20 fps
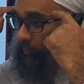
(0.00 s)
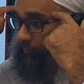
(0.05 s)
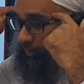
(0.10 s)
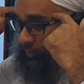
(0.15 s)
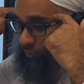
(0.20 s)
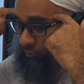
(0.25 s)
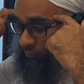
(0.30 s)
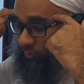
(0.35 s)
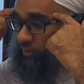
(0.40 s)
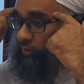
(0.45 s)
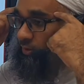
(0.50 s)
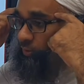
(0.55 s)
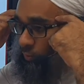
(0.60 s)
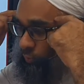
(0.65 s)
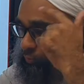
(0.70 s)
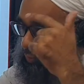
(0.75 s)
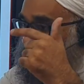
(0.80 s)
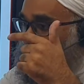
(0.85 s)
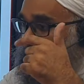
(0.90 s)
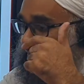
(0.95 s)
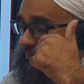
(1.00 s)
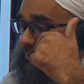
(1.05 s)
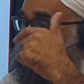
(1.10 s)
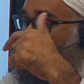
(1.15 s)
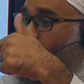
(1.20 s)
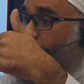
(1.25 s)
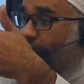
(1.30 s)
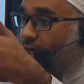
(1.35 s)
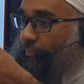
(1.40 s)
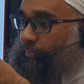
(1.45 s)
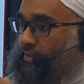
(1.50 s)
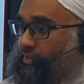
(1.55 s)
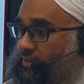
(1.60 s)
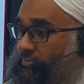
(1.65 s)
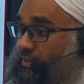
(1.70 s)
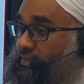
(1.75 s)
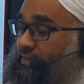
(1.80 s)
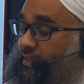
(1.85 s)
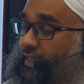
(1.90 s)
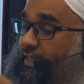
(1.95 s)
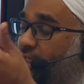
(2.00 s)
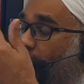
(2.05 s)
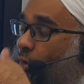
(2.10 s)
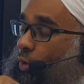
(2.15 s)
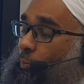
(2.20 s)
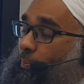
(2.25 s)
But you've learned in Qudur already what riba means. But take it,